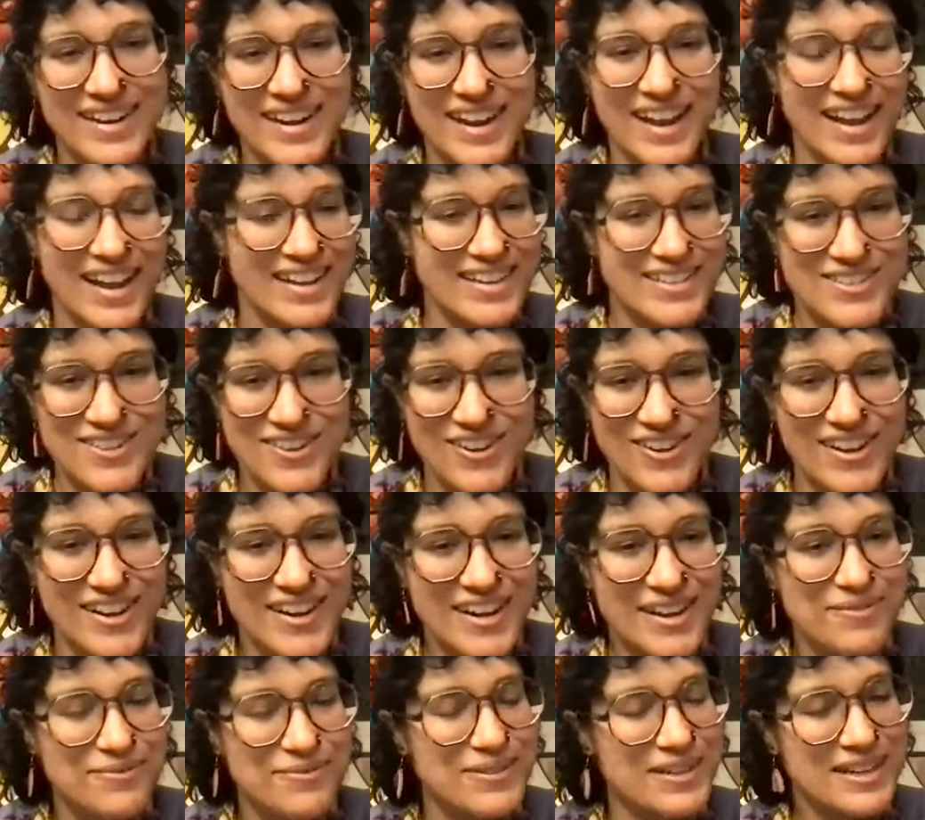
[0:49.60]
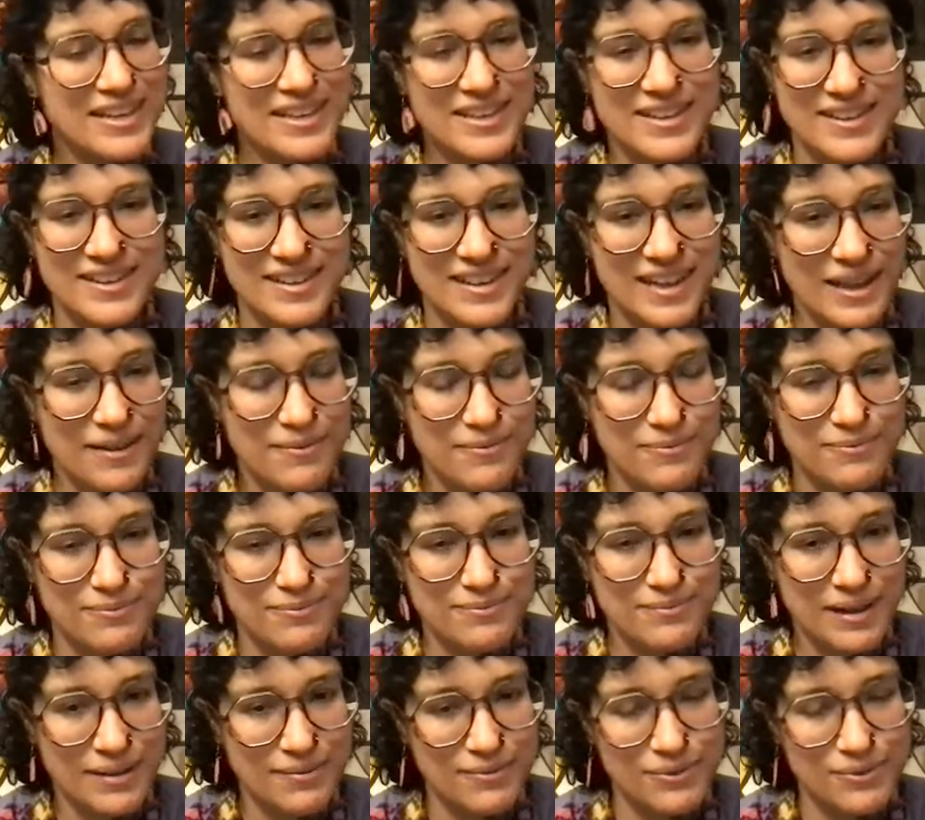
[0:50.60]
Hi John. I'm
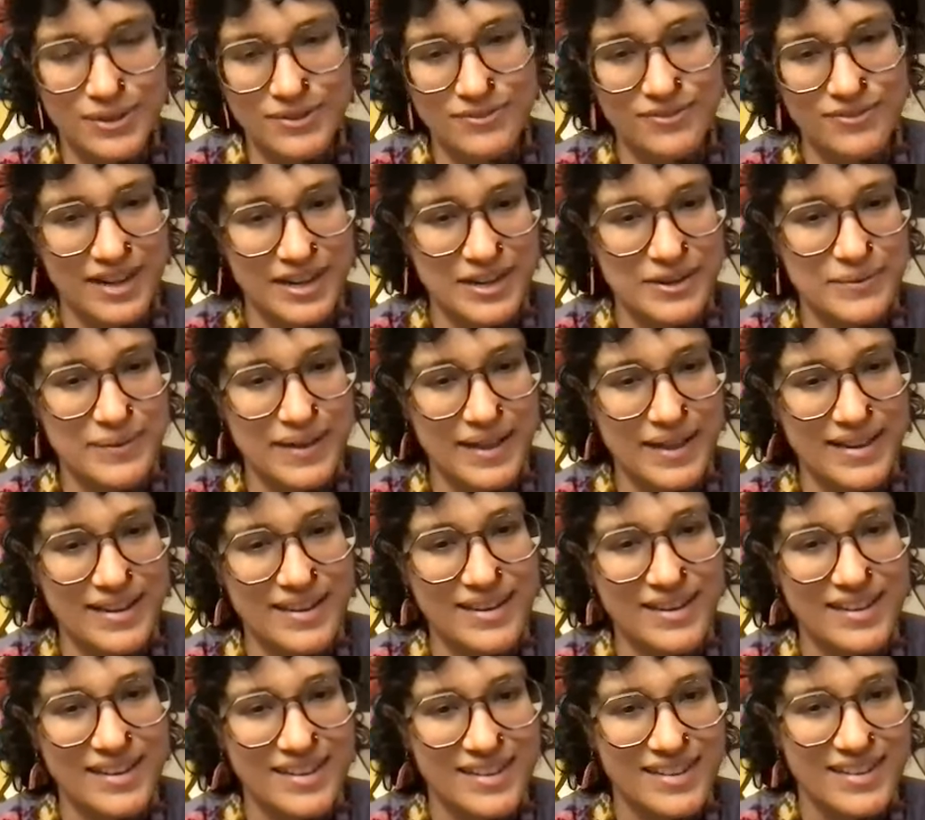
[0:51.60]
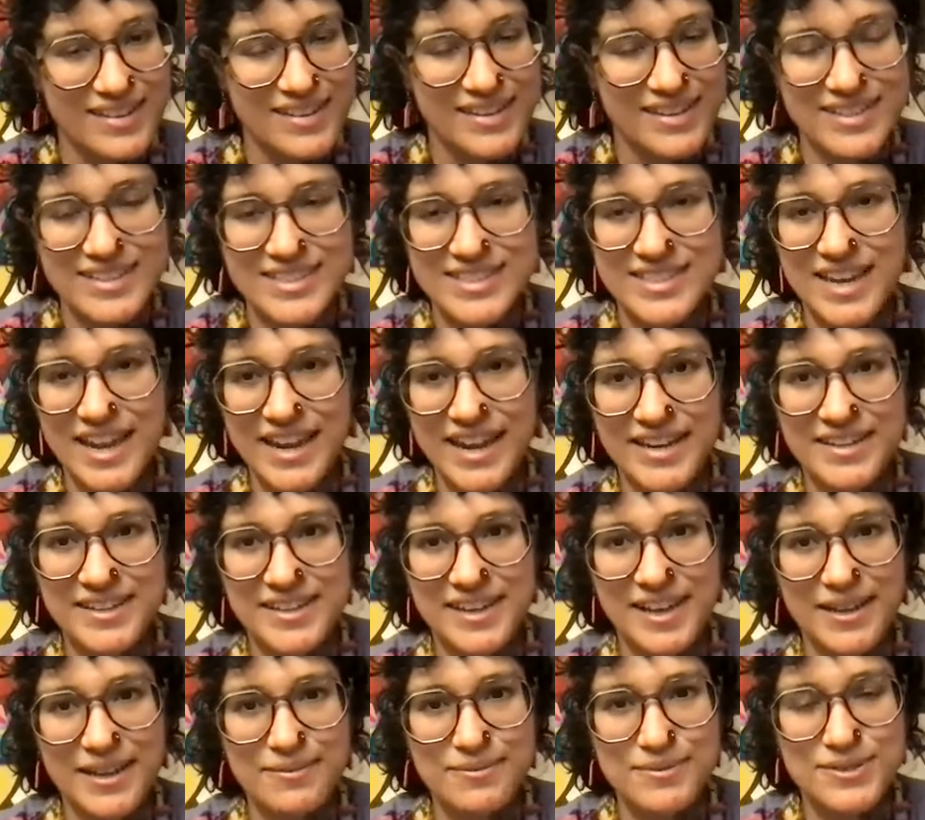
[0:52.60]
doing very well. It's night
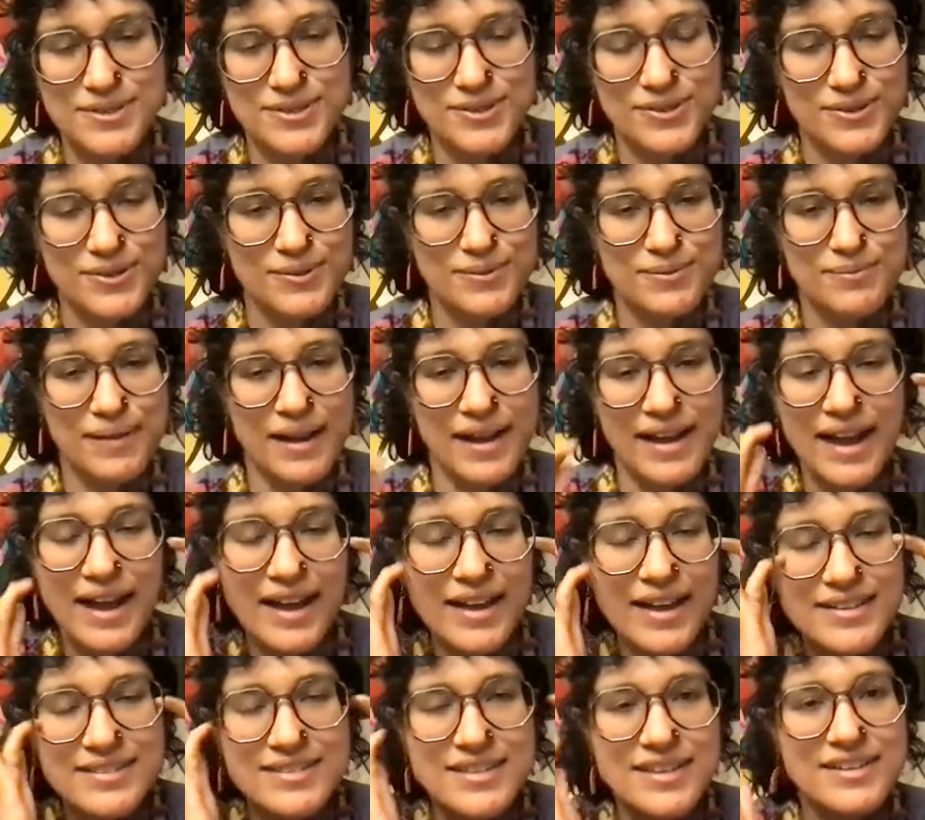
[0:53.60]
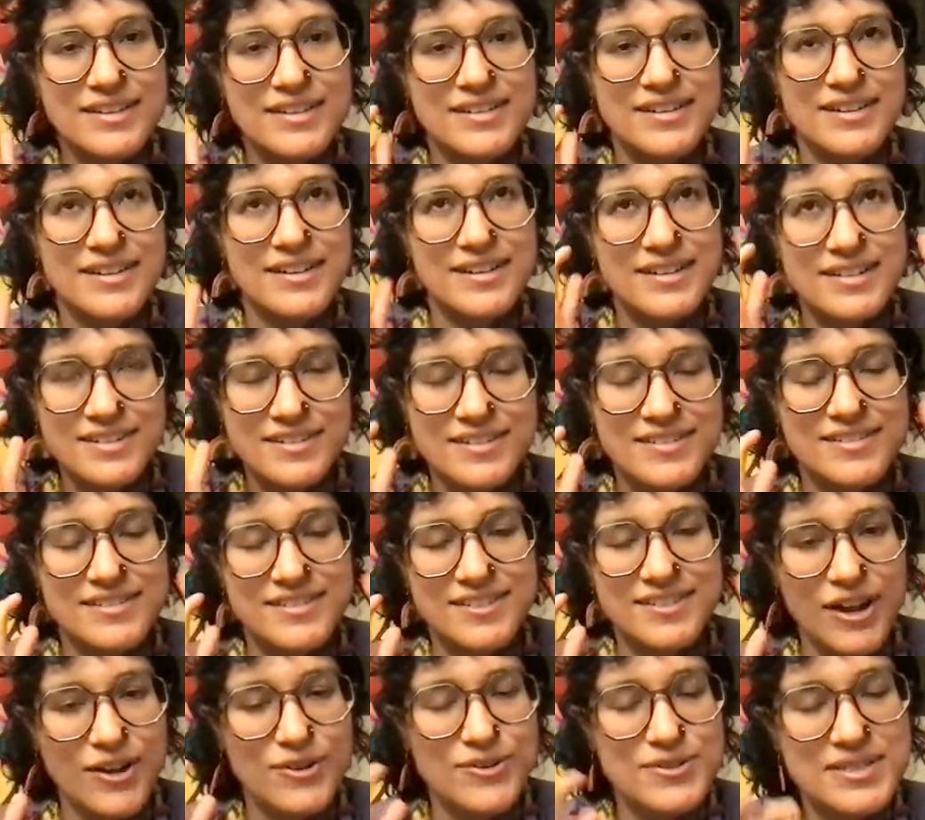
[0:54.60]
time, so my eyes are a little
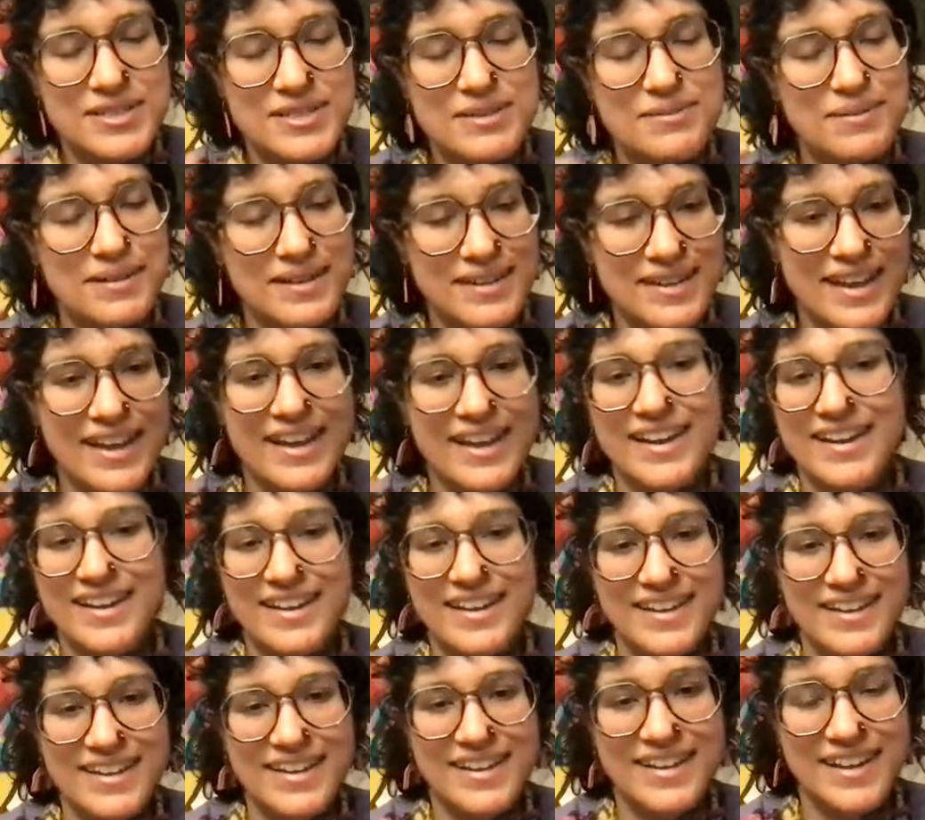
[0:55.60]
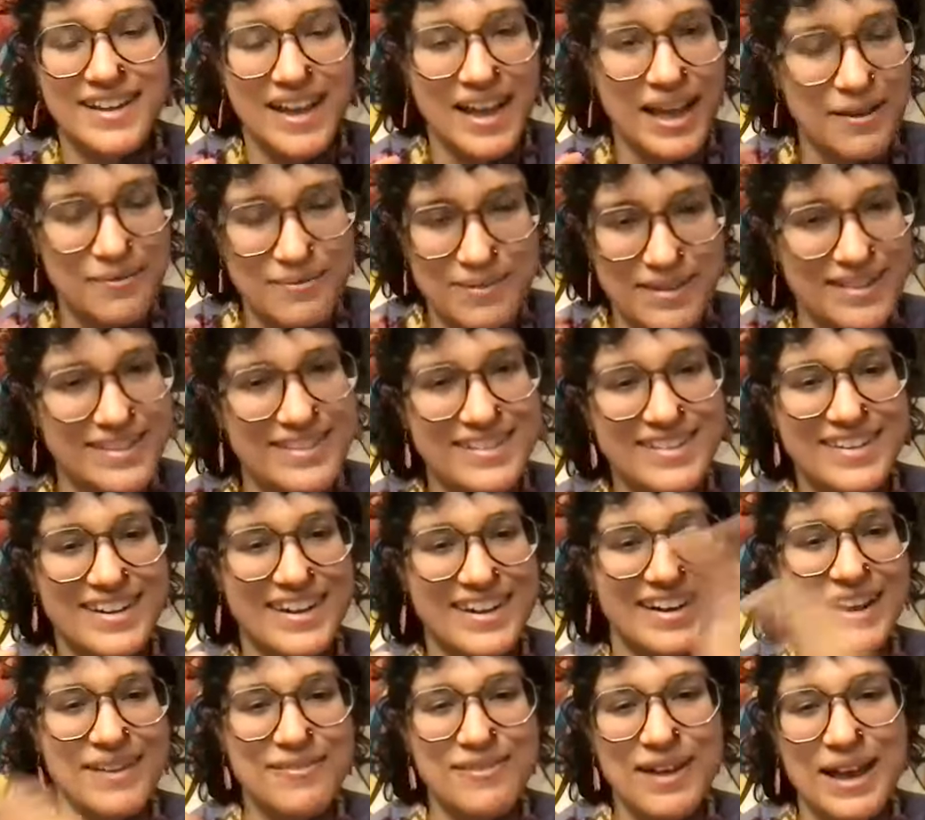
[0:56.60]
drowsy, but I'm here
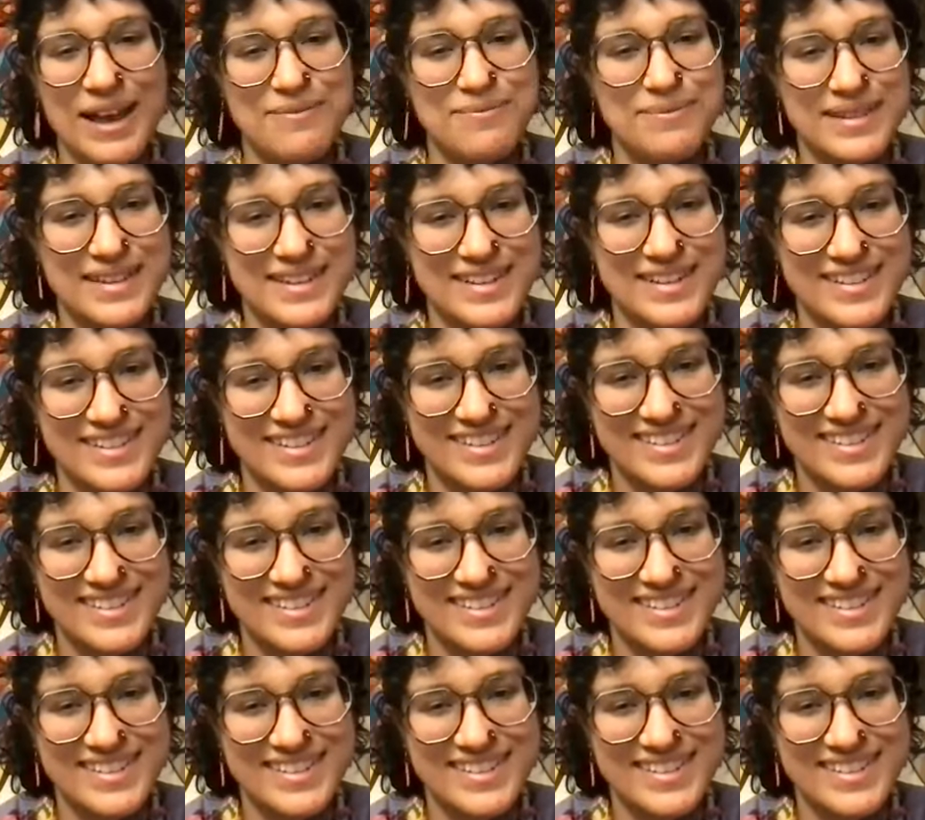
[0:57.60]
and I'm happy.